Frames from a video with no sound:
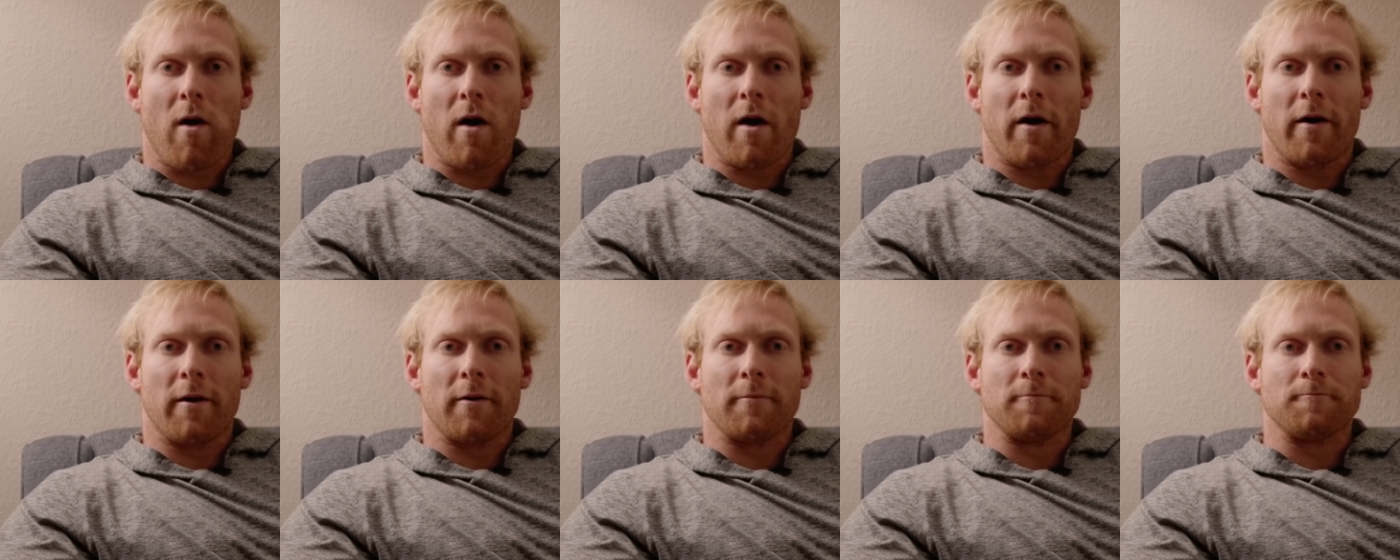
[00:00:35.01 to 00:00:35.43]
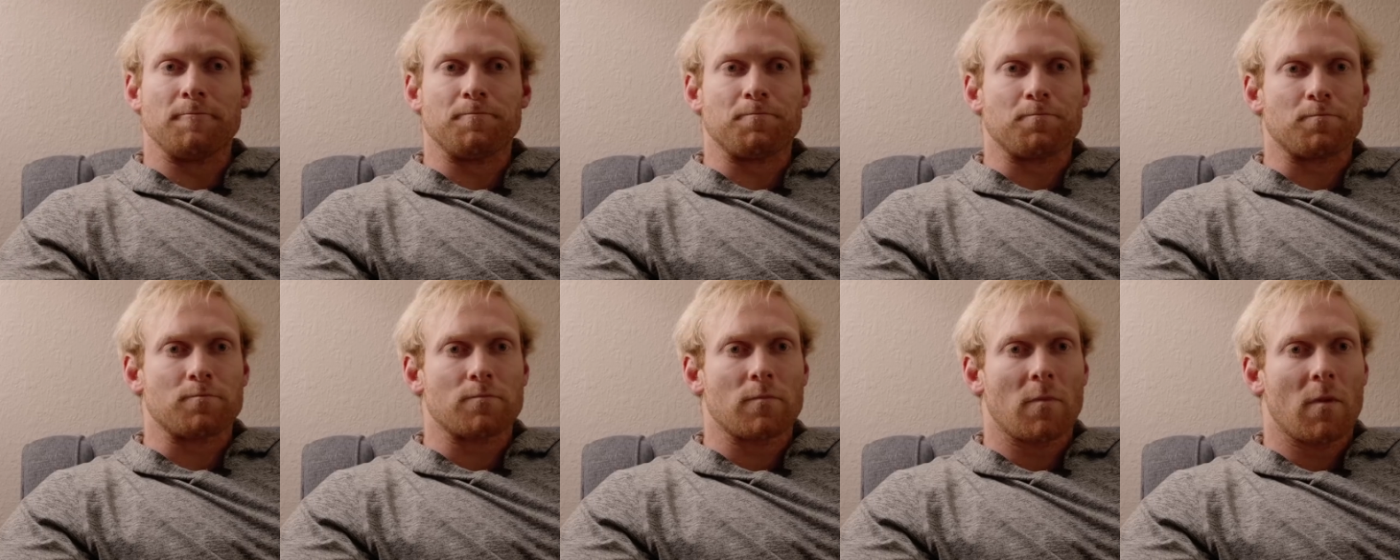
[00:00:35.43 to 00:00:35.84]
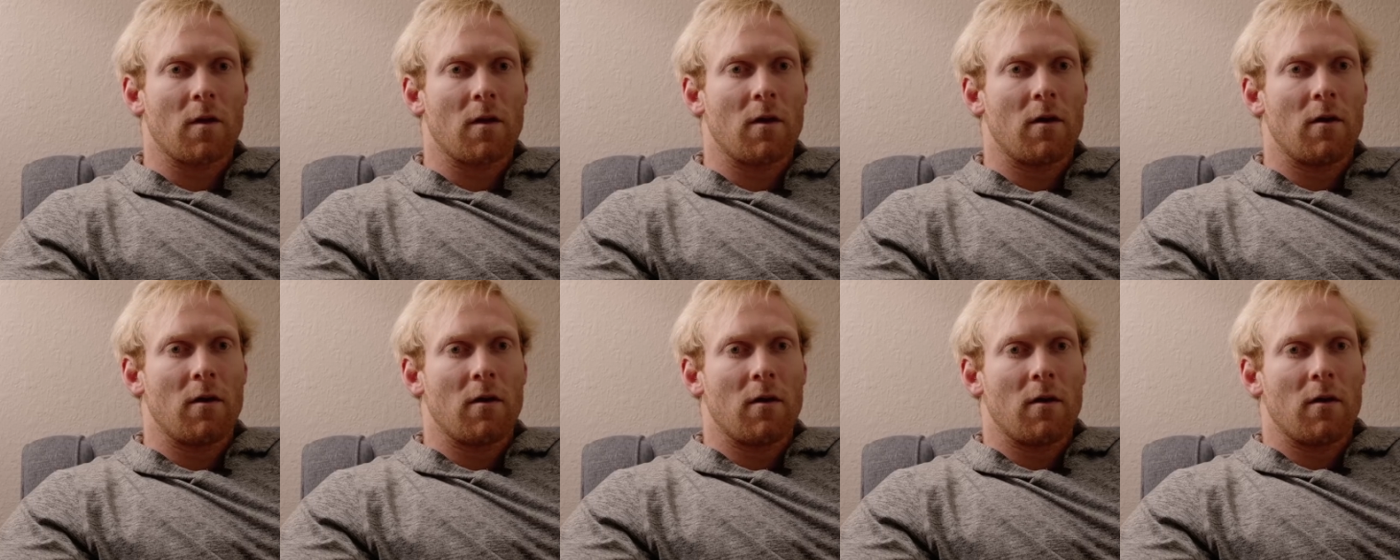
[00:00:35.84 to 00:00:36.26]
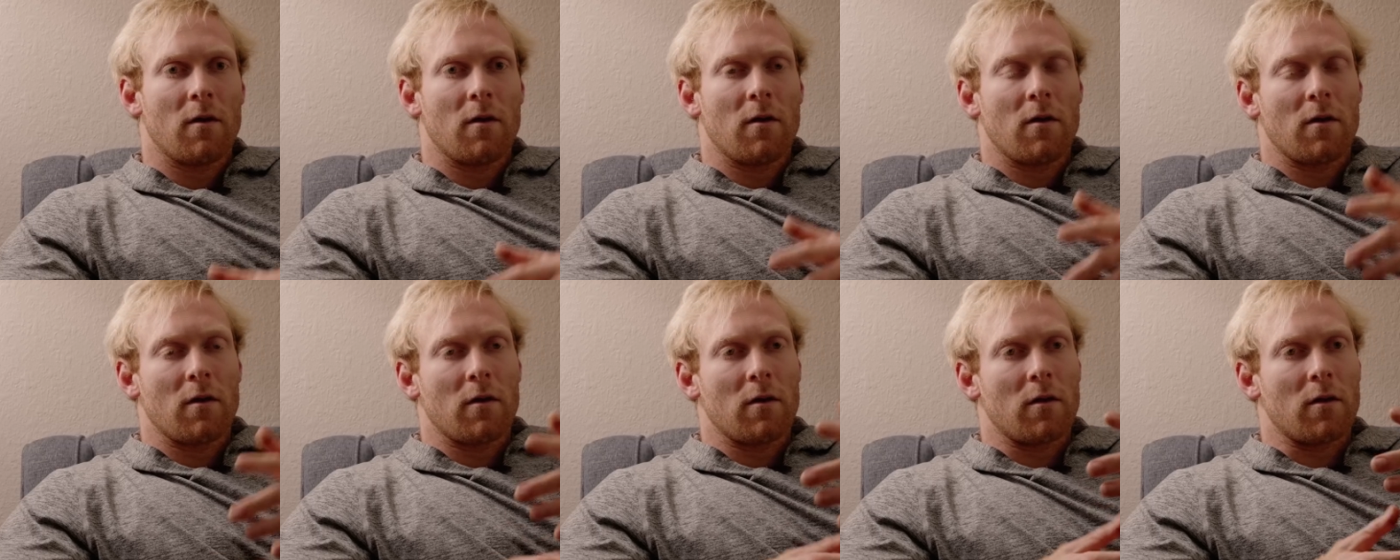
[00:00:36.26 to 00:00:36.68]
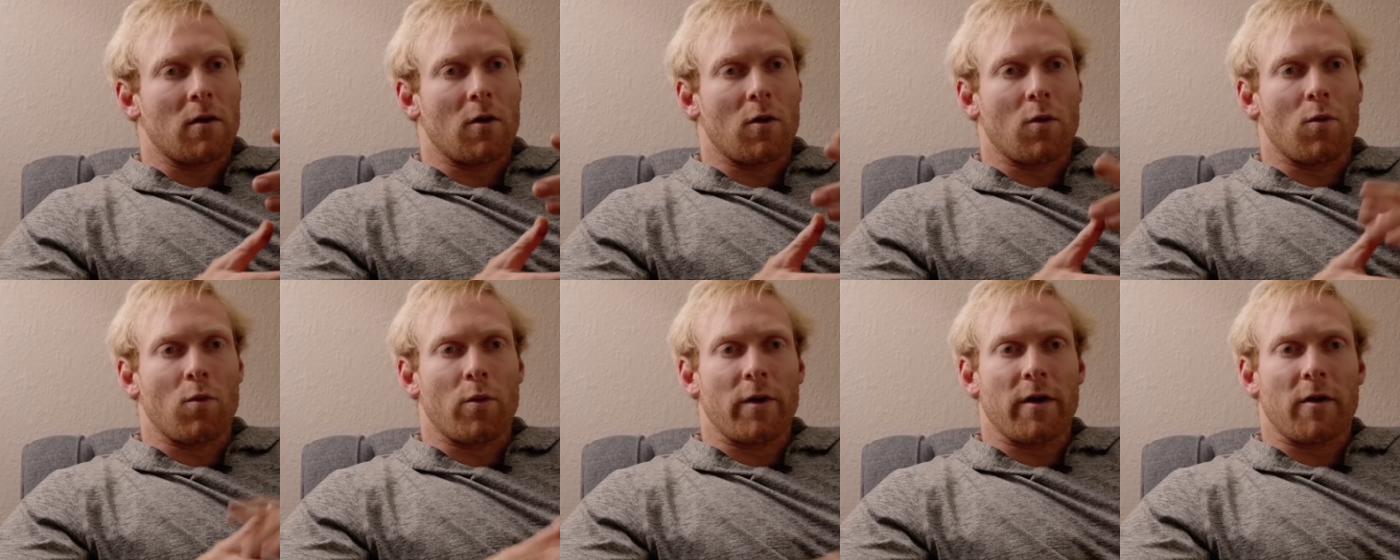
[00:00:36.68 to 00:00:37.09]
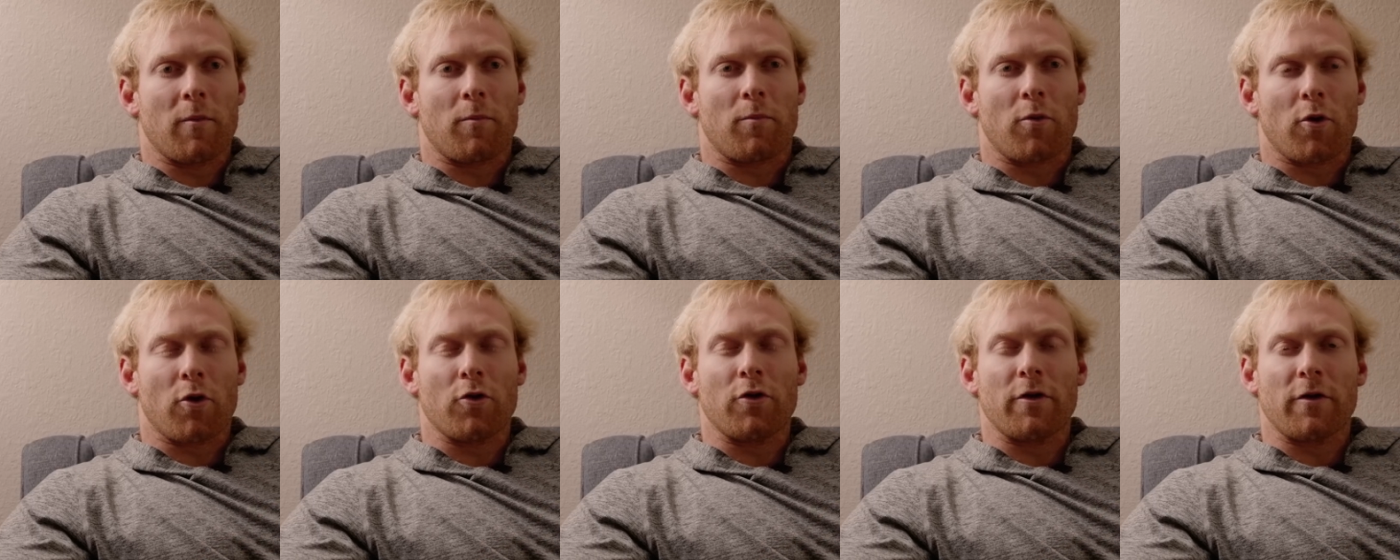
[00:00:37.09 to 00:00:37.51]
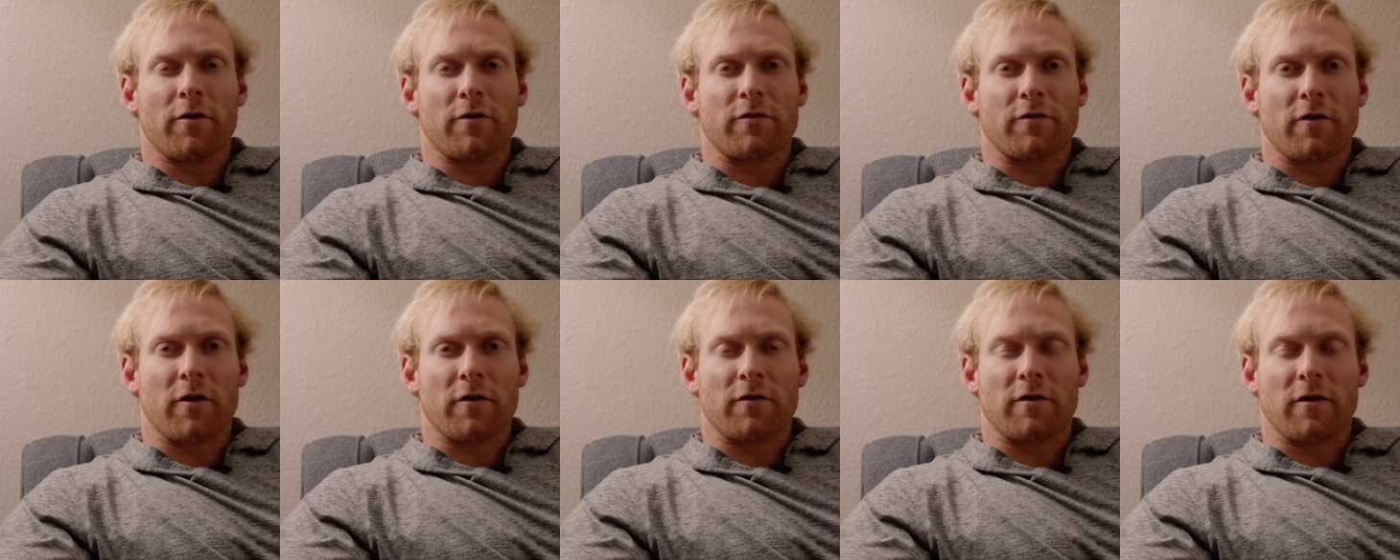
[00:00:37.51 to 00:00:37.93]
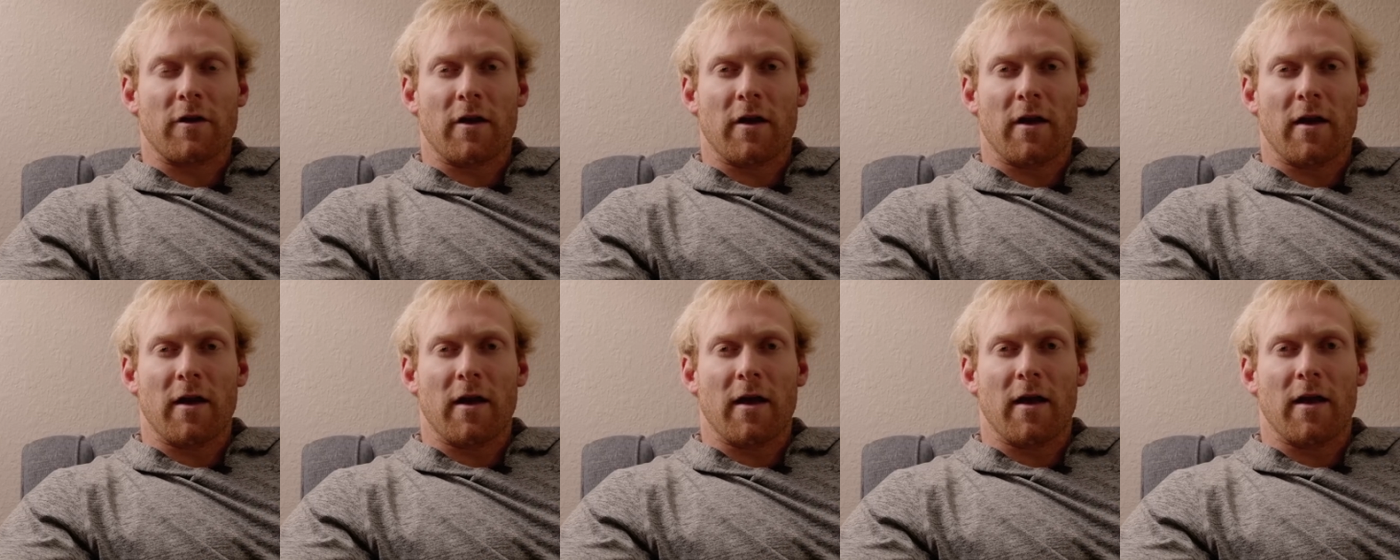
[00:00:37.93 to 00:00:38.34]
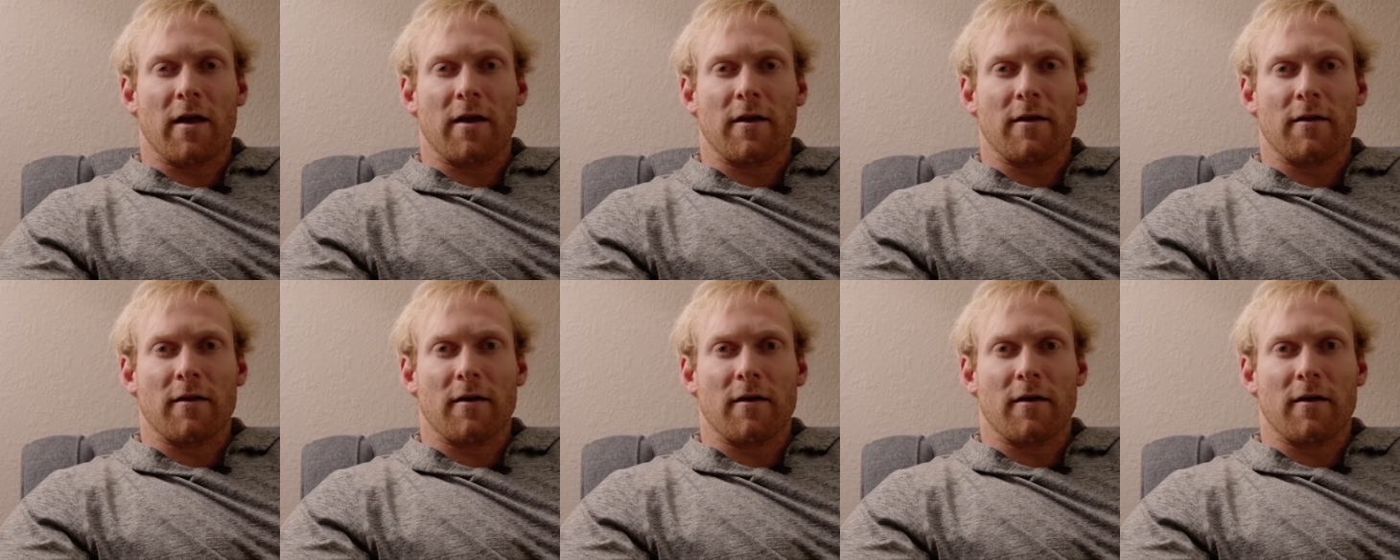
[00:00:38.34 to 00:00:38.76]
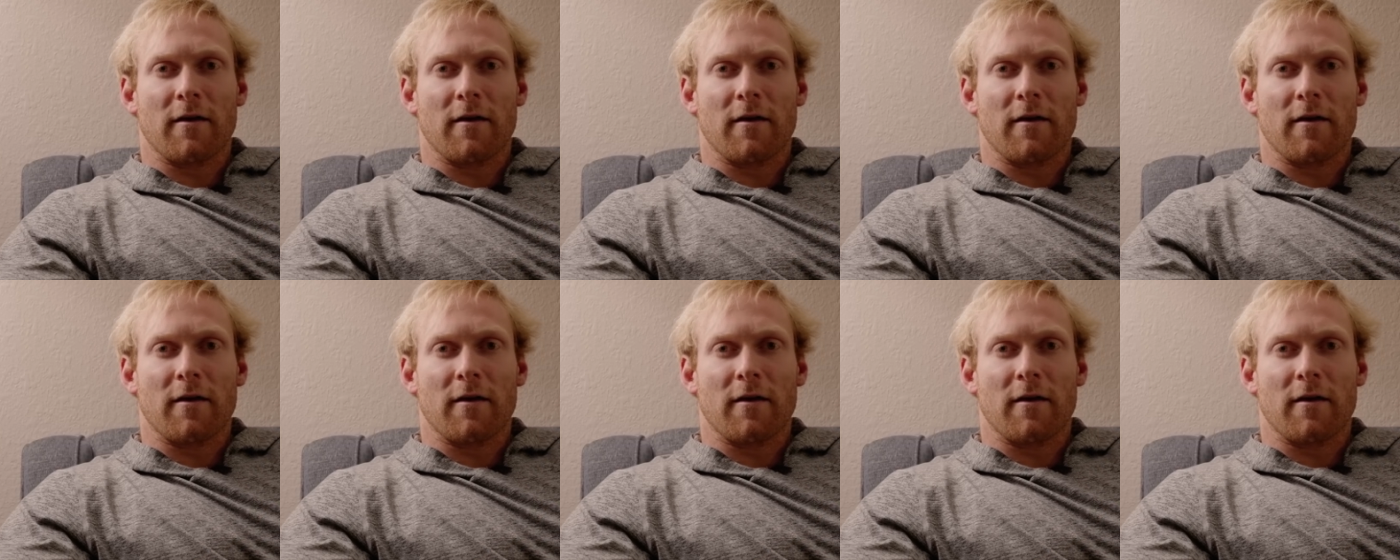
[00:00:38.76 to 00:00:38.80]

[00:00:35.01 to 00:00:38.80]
had an earlier start today, and